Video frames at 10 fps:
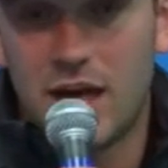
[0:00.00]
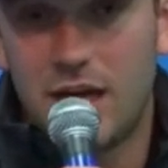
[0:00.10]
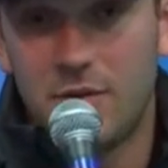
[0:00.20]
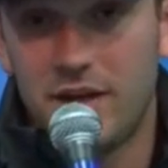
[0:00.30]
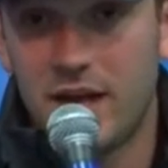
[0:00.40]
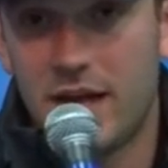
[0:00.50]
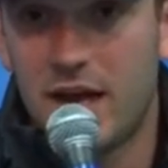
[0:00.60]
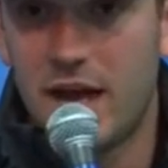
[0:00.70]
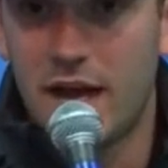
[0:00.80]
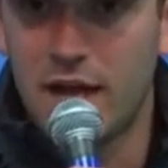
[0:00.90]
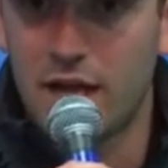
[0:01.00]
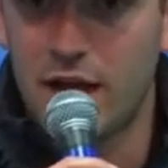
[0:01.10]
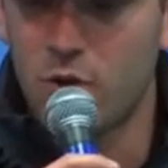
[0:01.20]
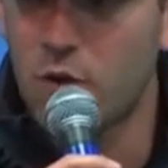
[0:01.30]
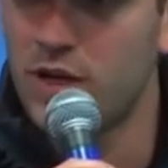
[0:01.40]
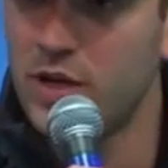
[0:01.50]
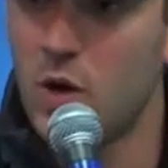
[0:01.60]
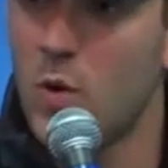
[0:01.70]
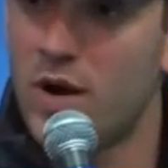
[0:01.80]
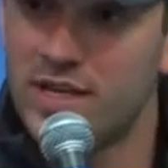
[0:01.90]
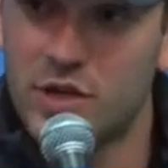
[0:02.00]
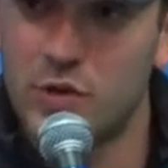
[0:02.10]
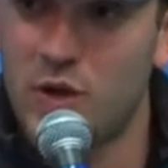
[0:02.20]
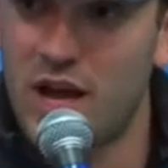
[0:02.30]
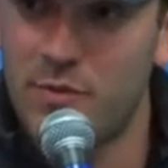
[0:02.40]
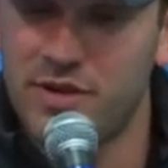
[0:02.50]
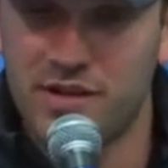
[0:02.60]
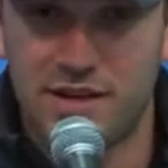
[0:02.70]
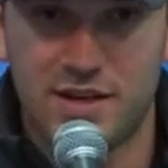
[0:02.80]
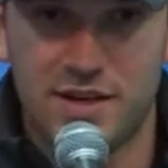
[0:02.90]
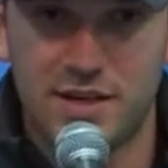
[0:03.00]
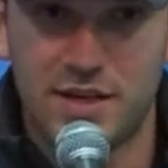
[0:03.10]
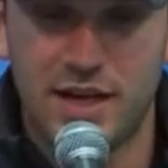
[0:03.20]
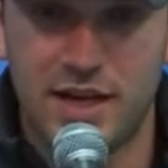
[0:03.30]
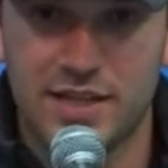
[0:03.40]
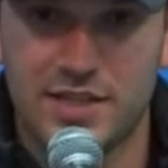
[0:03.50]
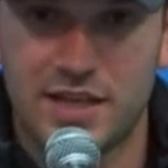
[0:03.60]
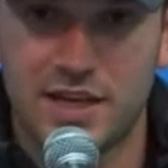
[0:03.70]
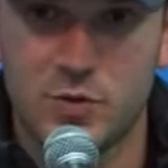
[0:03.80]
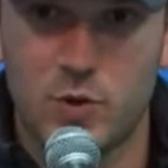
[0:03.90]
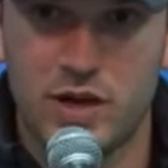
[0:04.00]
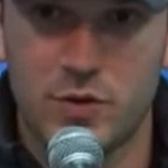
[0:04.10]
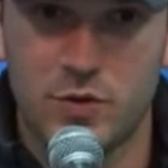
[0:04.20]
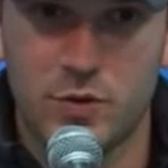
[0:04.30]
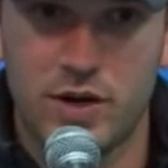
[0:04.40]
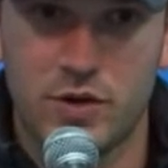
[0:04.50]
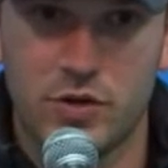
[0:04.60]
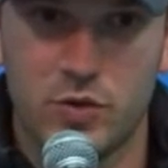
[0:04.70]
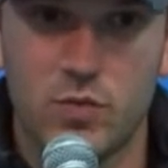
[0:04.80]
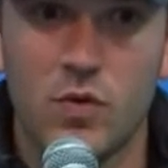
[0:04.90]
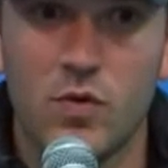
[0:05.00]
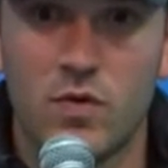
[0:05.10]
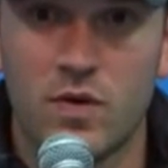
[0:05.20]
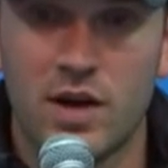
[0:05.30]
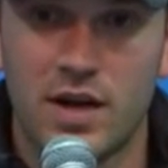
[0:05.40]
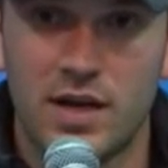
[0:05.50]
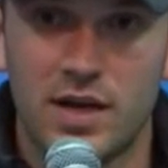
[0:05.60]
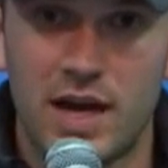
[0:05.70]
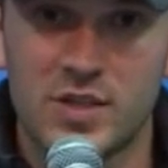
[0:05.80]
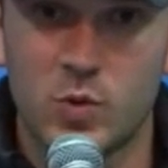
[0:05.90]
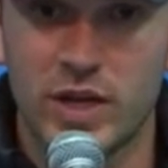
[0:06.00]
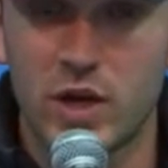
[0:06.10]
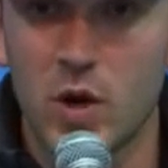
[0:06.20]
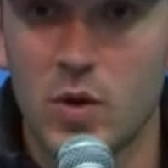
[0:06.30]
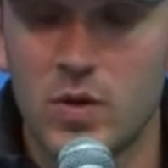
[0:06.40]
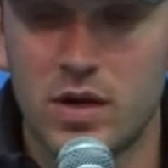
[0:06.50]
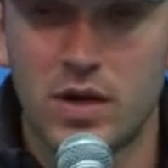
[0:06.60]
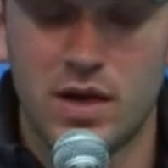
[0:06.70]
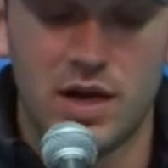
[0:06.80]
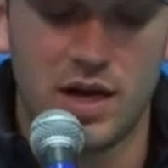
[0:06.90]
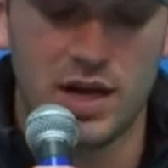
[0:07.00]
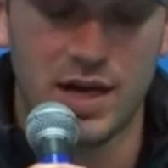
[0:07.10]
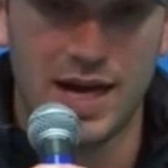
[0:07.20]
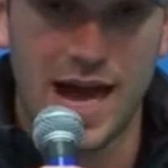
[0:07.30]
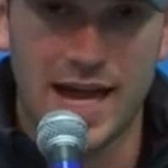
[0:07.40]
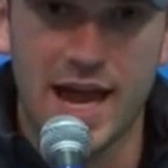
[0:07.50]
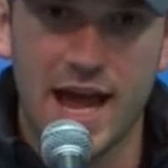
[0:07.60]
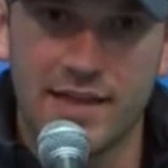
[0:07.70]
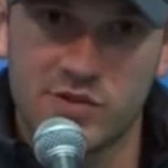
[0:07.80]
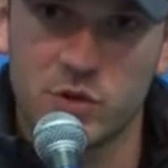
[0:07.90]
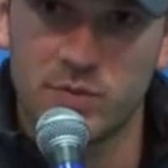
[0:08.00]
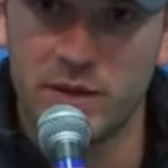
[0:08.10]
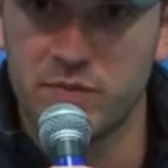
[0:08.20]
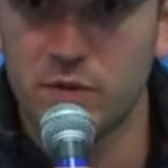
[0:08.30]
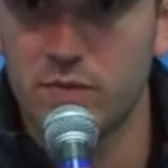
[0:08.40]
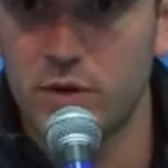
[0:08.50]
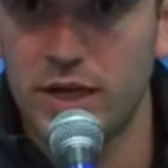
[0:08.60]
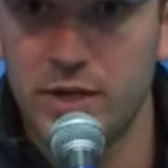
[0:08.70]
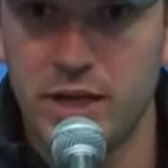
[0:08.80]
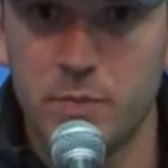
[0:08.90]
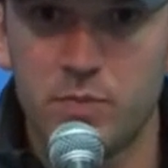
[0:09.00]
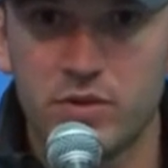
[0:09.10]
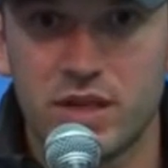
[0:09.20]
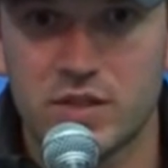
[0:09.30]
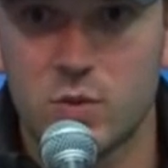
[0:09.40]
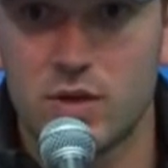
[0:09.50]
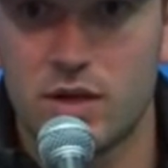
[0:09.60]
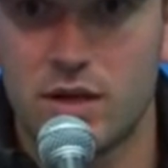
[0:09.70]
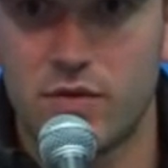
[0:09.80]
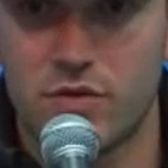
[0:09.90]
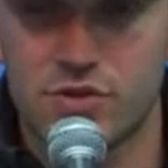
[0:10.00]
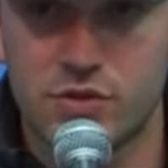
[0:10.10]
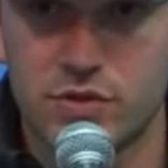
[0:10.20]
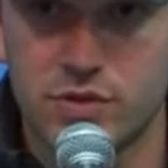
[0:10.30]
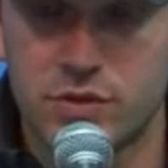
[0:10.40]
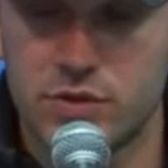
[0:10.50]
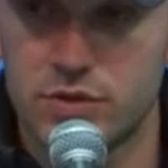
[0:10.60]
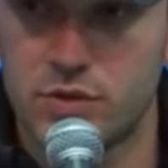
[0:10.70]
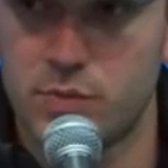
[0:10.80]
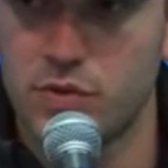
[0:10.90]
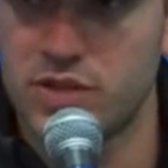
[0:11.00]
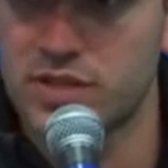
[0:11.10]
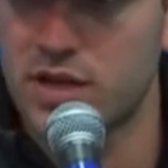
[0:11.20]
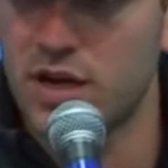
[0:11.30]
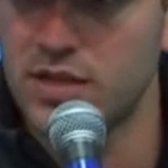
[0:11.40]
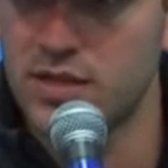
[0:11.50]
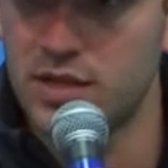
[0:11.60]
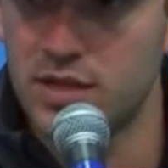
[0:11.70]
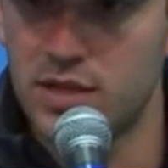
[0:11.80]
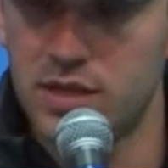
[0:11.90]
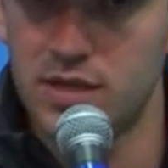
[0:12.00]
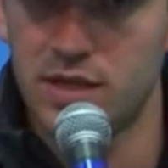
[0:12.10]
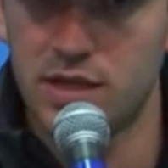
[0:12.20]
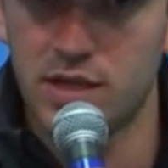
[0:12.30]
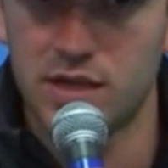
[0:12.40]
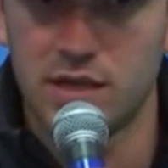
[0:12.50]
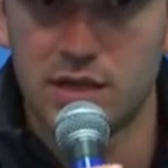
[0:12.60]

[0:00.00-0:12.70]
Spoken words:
I mean, I don't really know what is going to happen. I guess we're going to move as we go. I had some input as for sure to put the Scott in